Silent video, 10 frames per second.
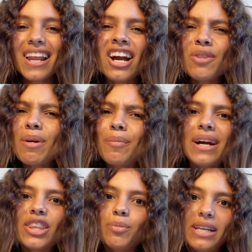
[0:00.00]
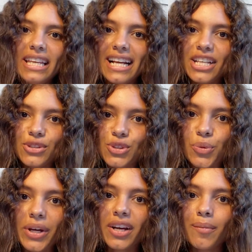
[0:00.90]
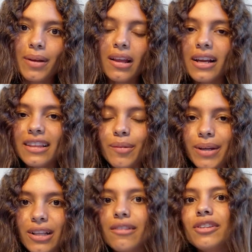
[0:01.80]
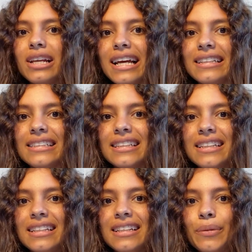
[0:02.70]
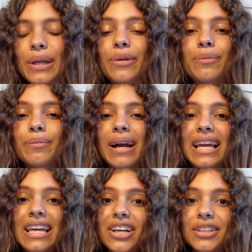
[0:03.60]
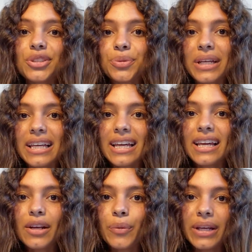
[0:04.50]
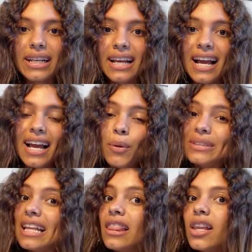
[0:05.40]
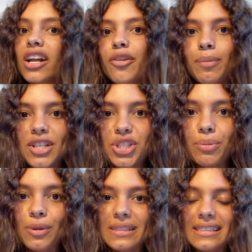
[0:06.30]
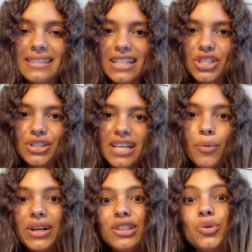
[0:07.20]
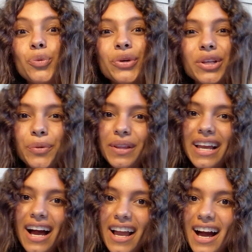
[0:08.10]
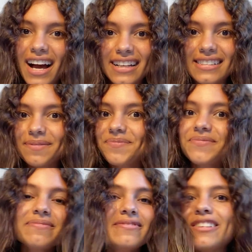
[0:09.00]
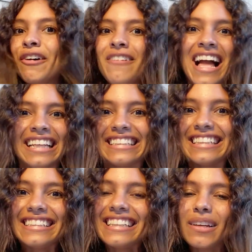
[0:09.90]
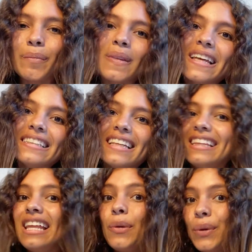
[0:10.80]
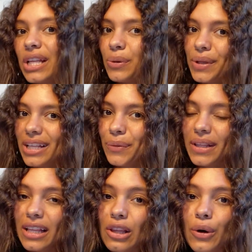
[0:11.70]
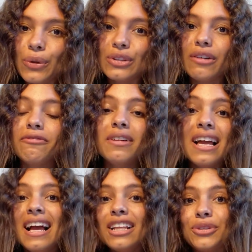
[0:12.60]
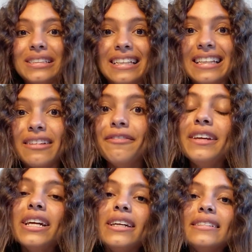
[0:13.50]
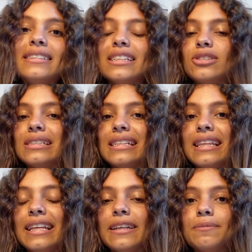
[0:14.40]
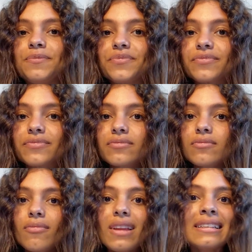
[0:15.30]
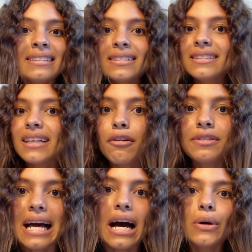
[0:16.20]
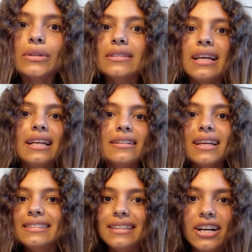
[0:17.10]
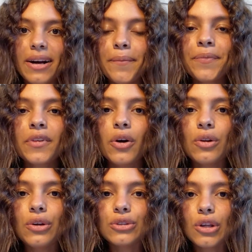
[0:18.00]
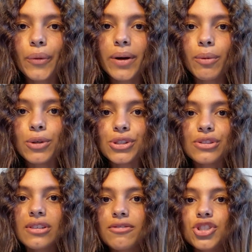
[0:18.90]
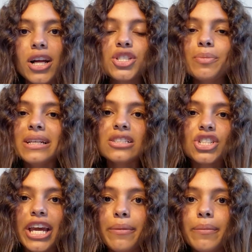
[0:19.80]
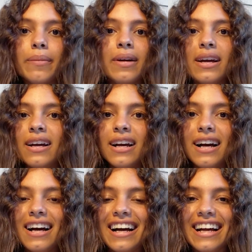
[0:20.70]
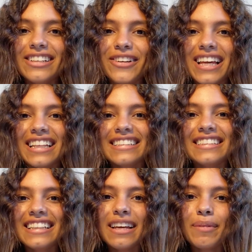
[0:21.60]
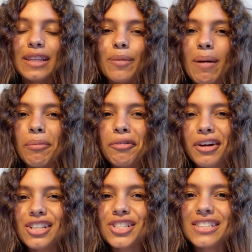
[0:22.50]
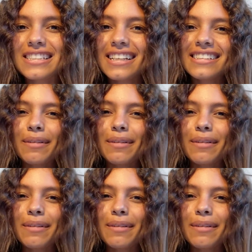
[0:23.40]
I remember at the beginning I used to wake up a lot in the middle of the night with my ears ringing, it was a lot of pleasurable sensations. I went into really, really high highs of ecstasy and bliss, and then really, really, really lows of transcending fears and transcending self-doubts and etc. All those lower emotions of judgment, shame. You can see them in the map of consciousness.